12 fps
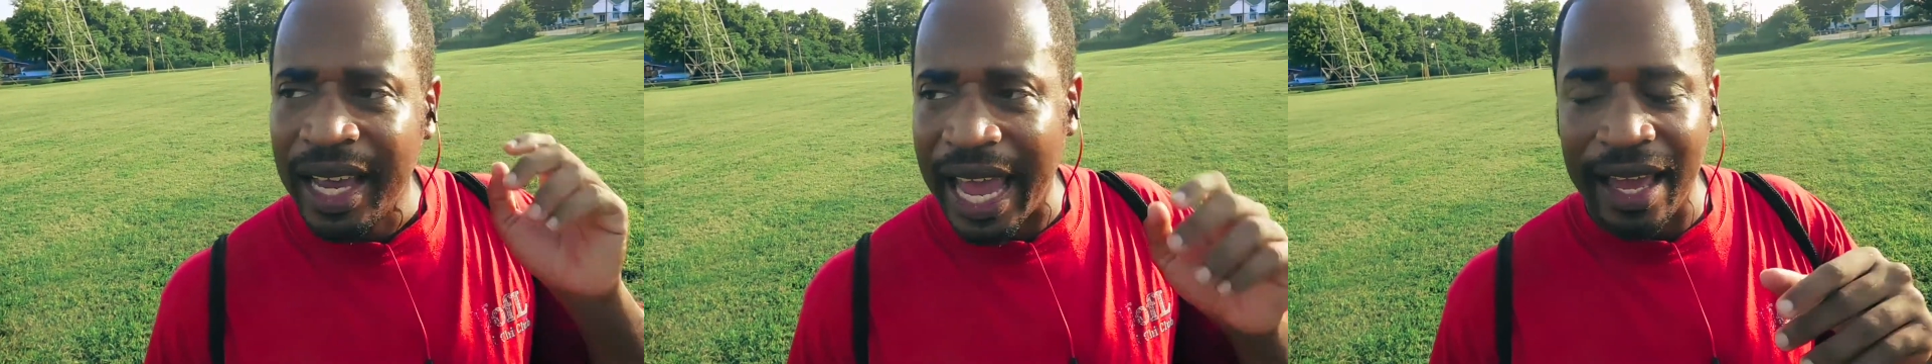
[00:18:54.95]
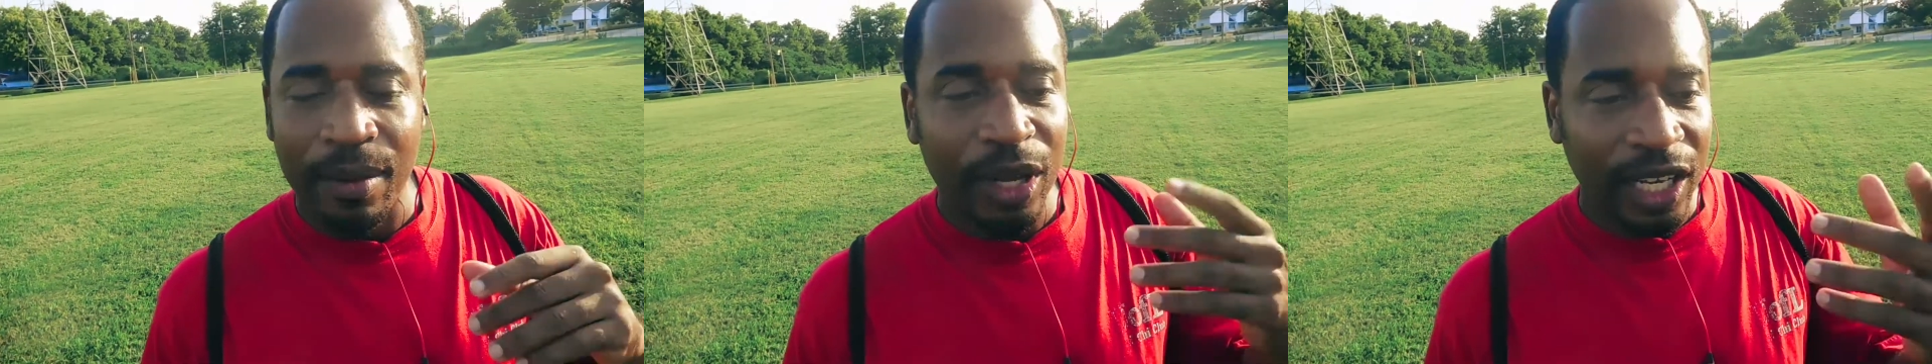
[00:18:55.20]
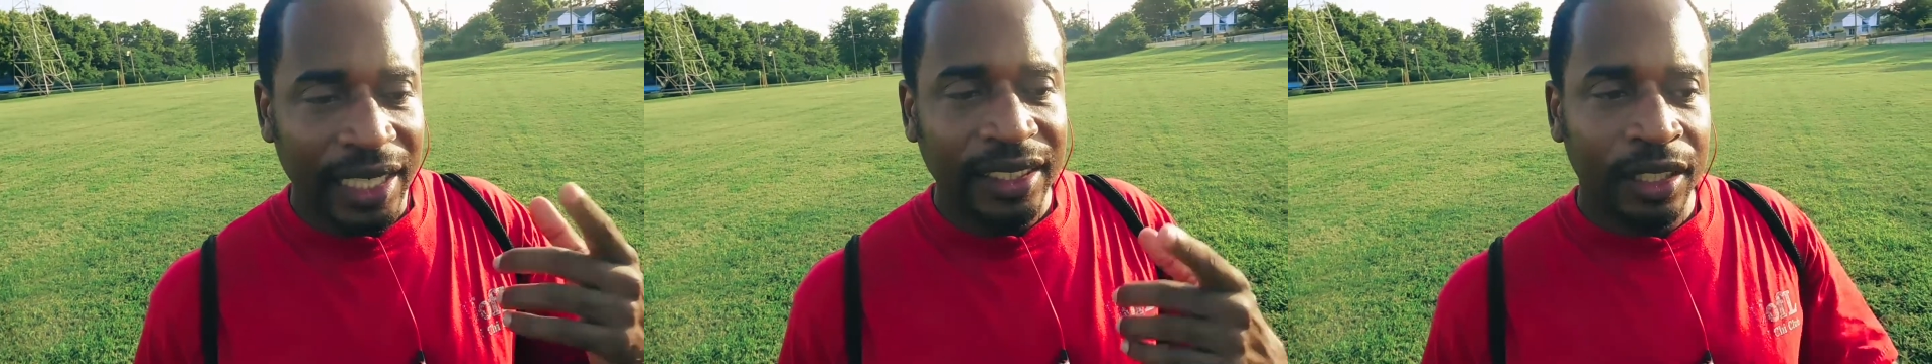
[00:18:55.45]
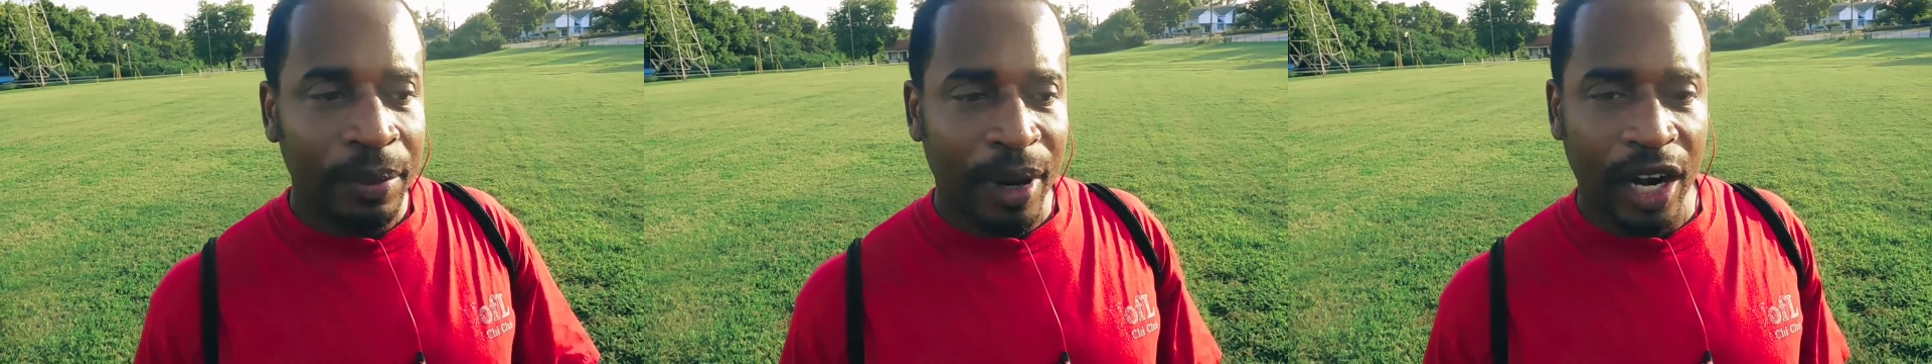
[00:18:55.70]
and
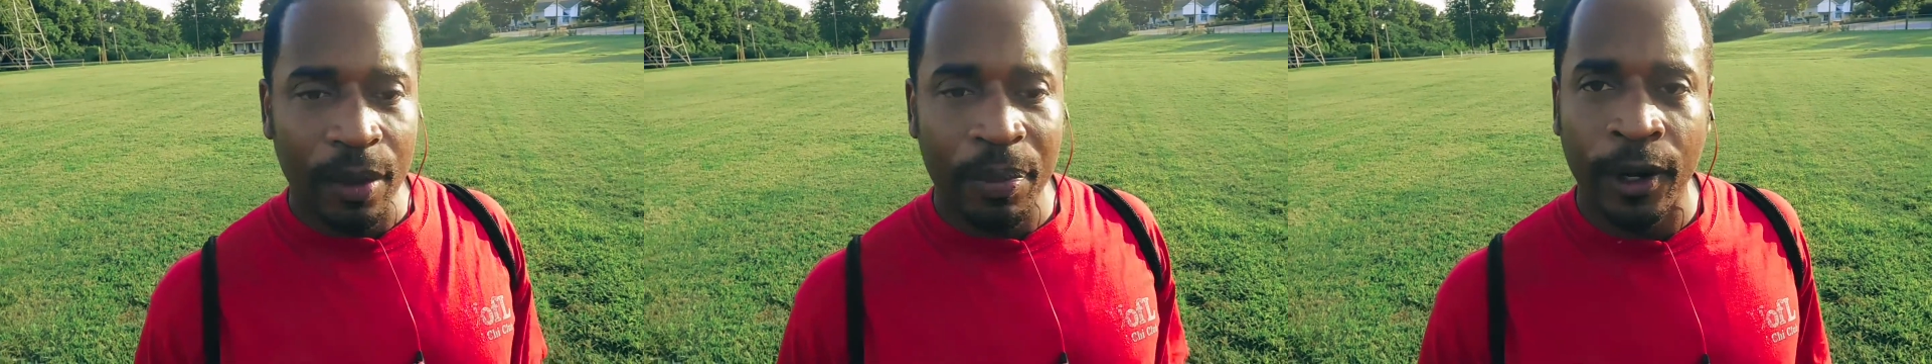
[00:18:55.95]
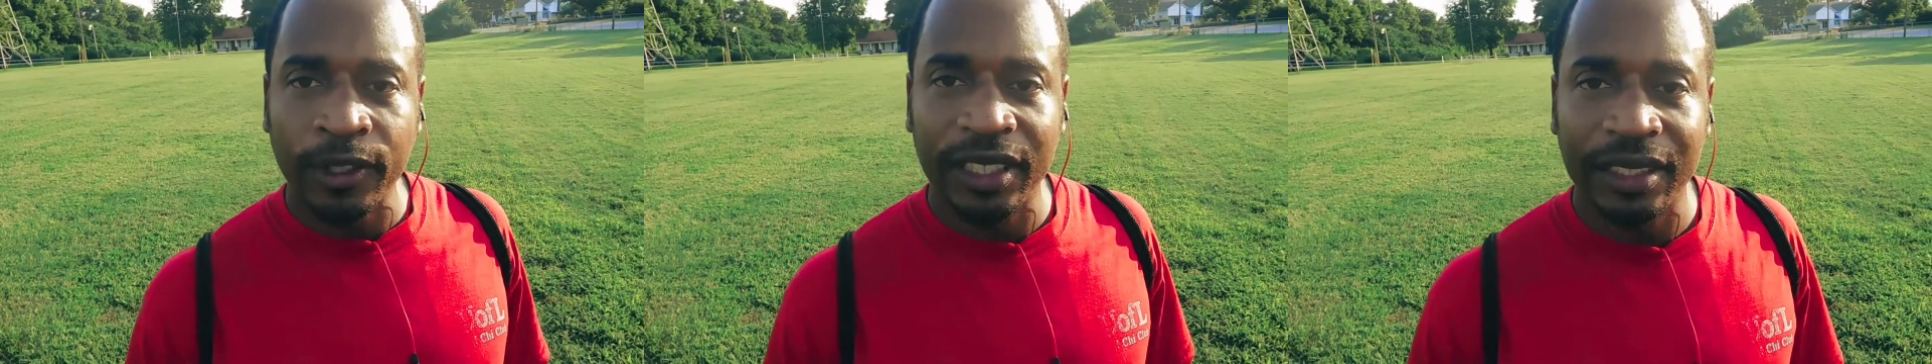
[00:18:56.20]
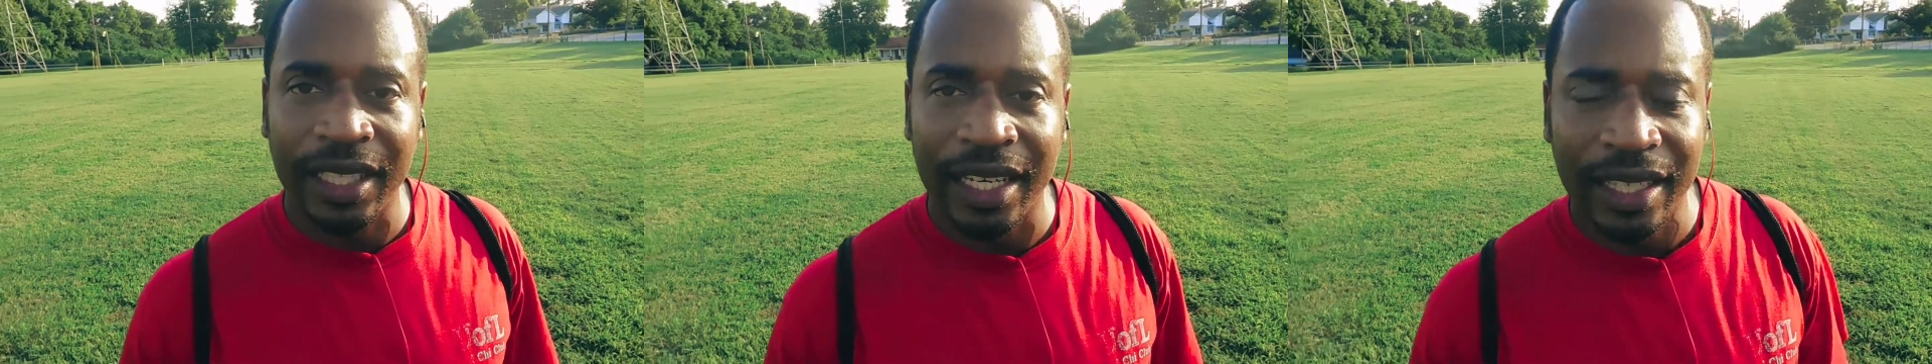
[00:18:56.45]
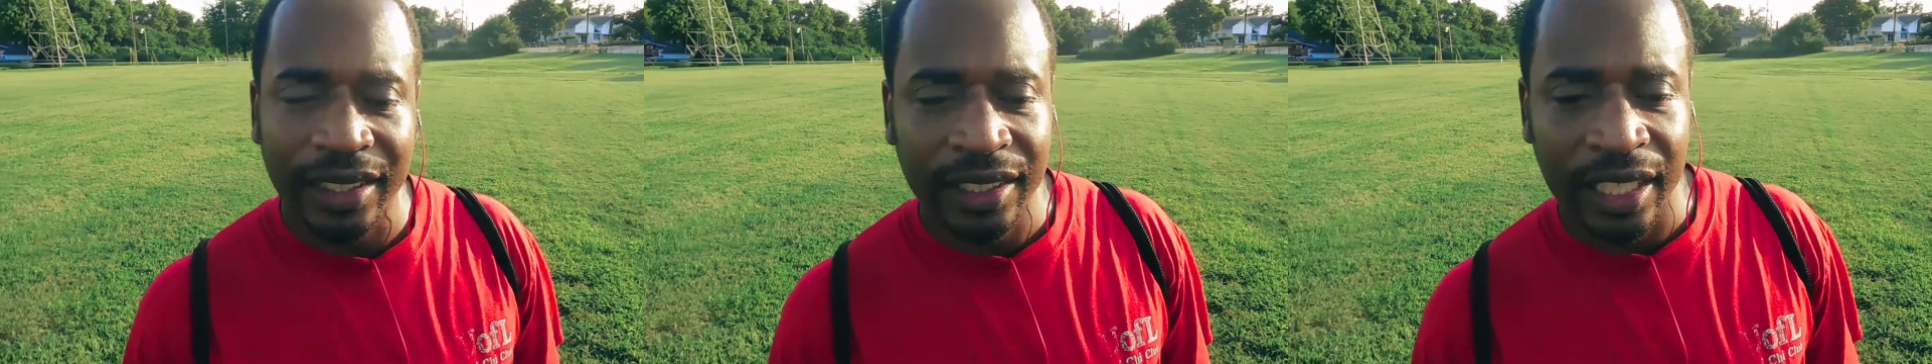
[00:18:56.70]
Melissa Mariposa said
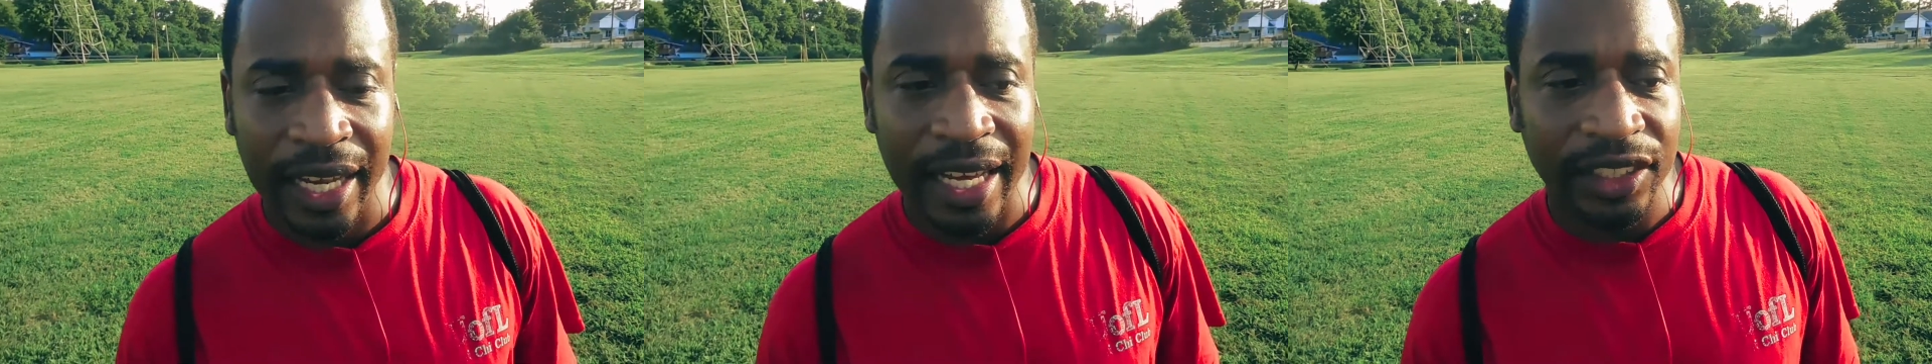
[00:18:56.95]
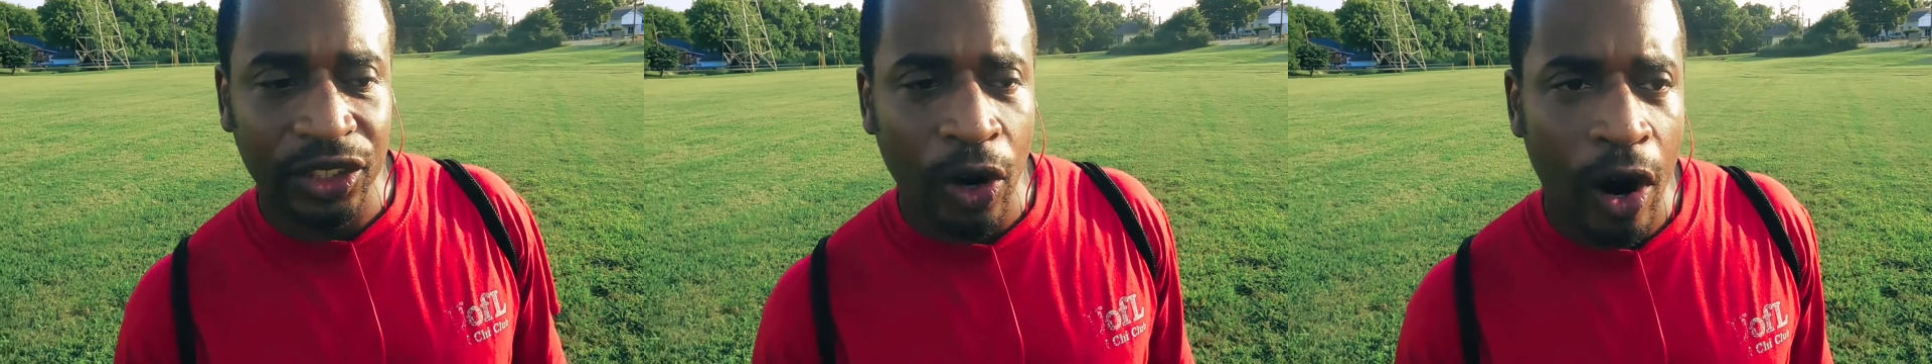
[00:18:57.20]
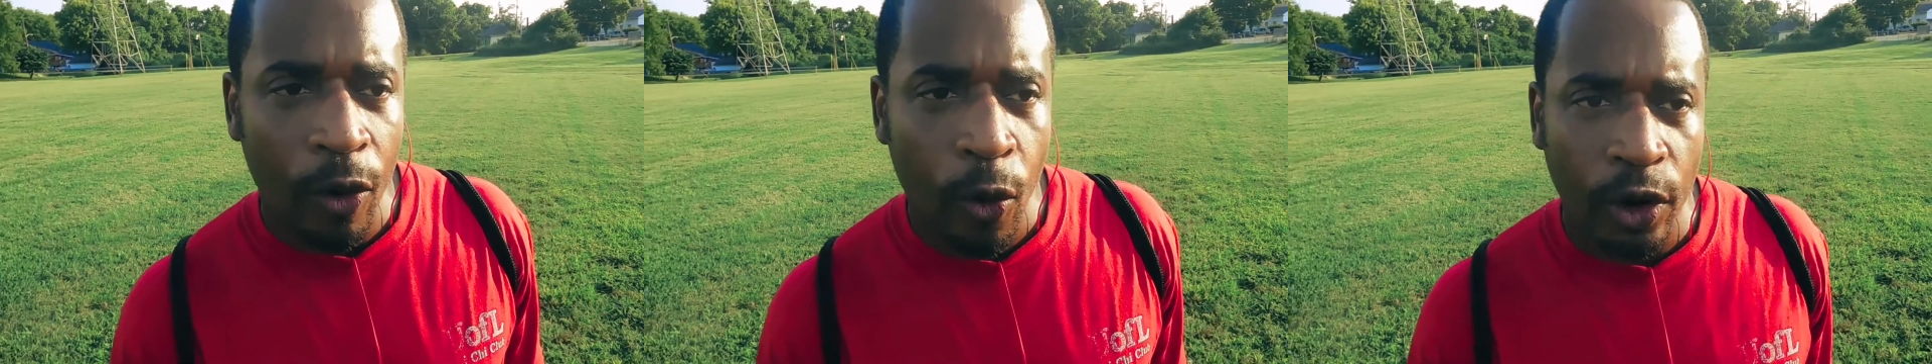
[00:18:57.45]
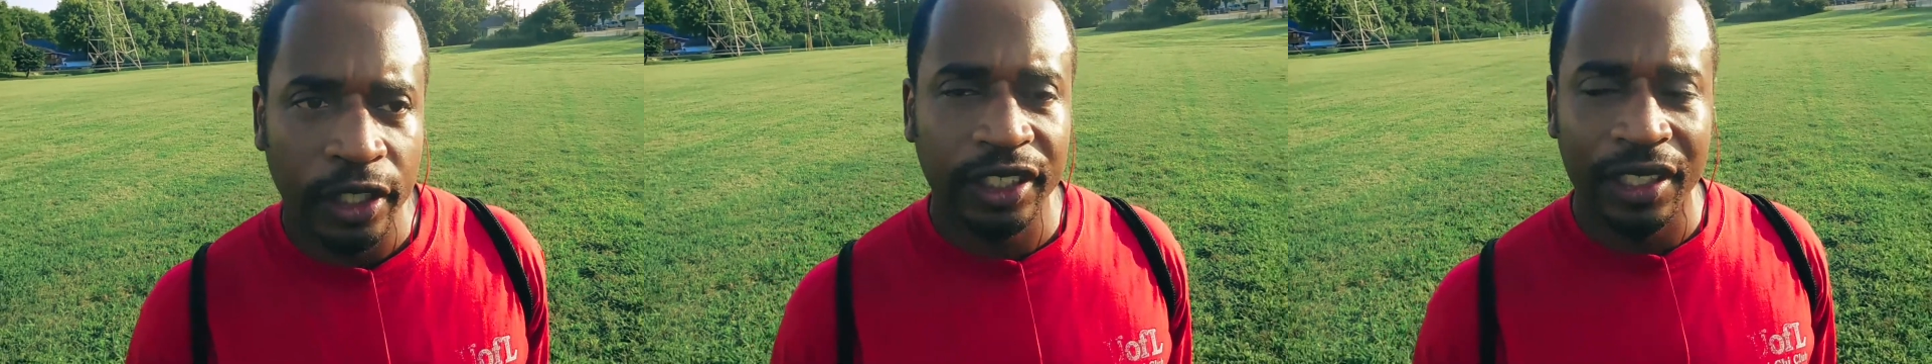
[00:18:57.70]
this in that Star
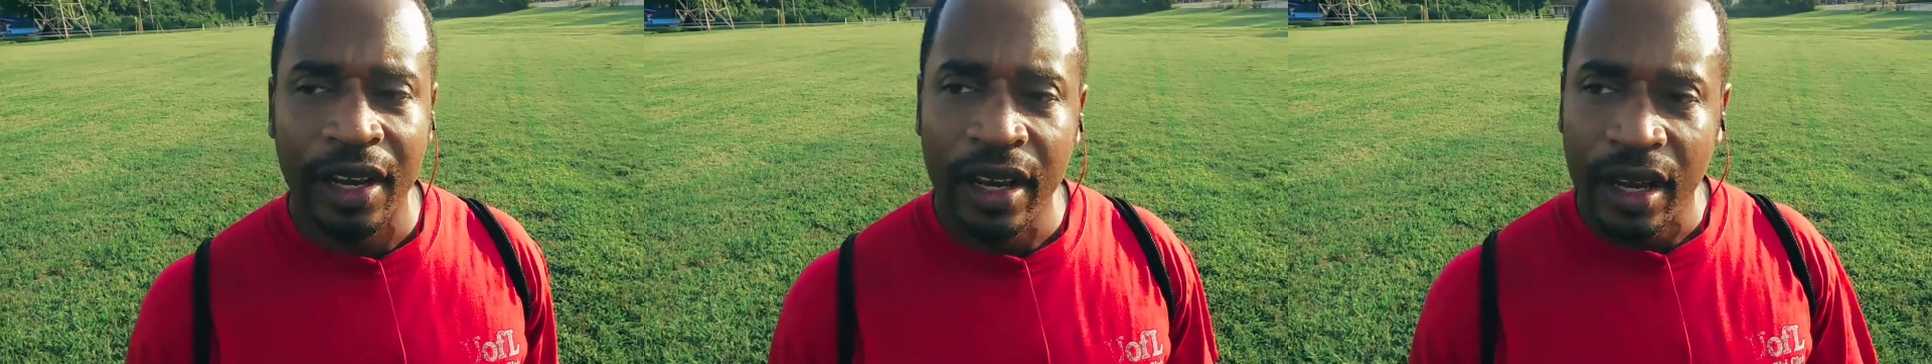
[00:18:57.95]
Wars